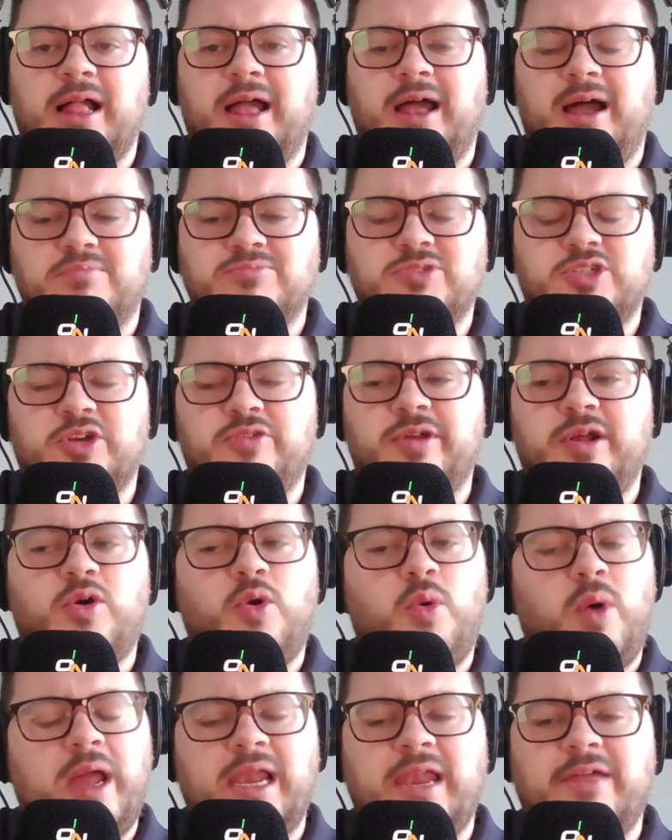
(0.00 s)
I'm sure
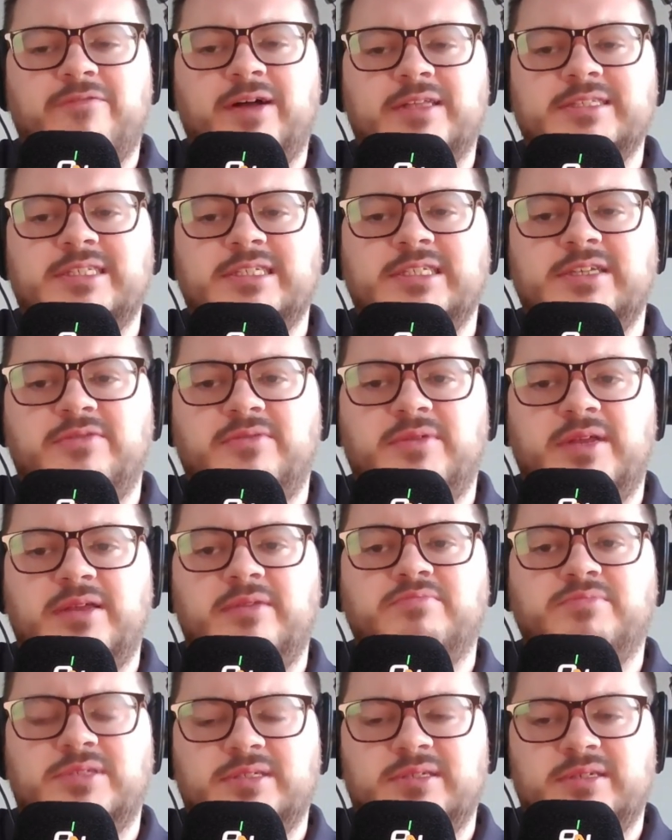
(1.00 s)
he'll quietly fancy
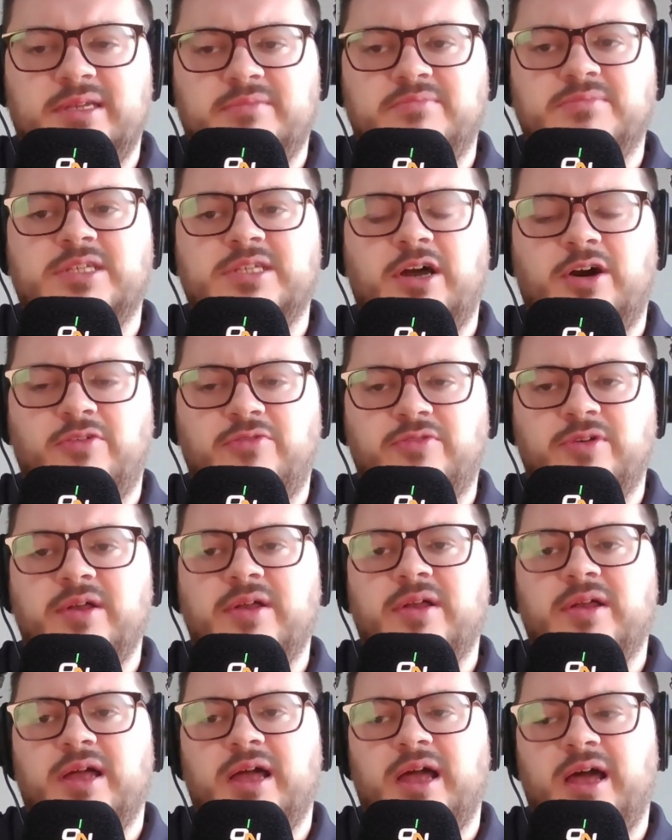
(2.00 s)
himself
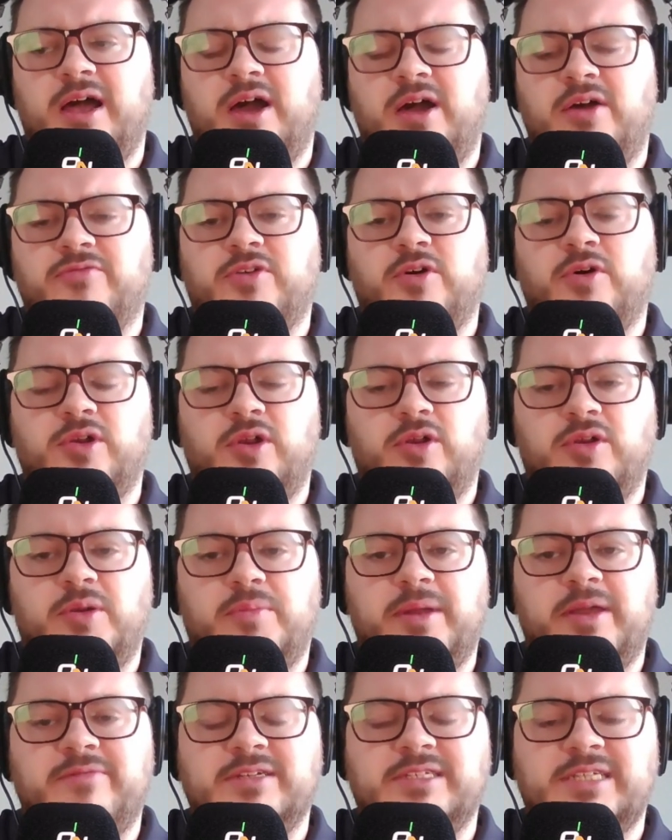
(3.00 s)
of going
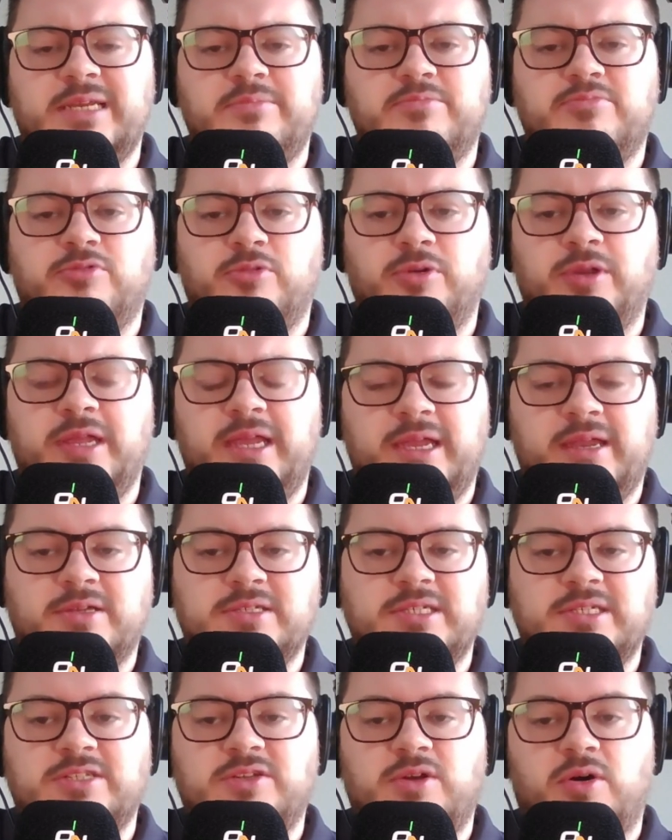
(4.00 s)
on a bit of a deep run here,
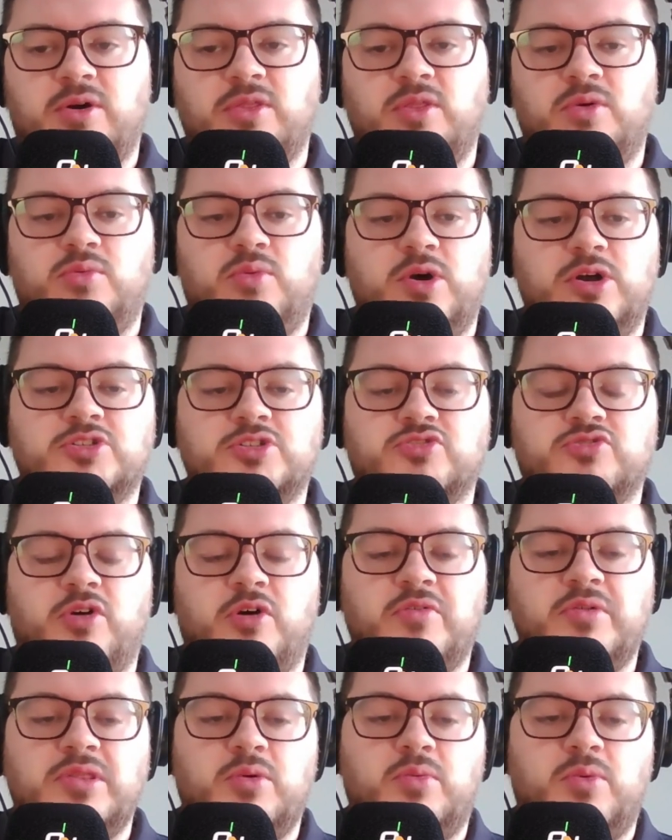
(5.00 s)
because he's not got the worst
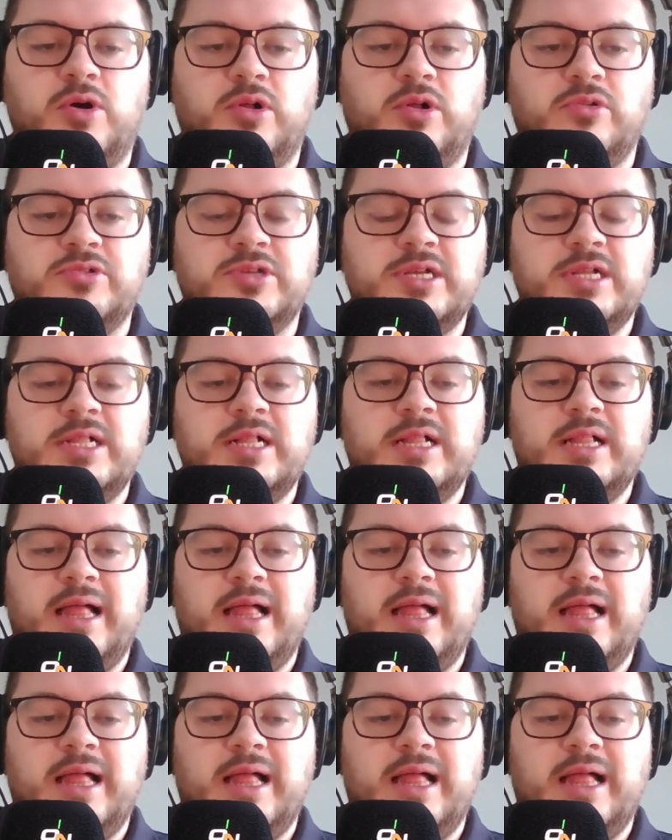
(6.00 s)
draw in the world.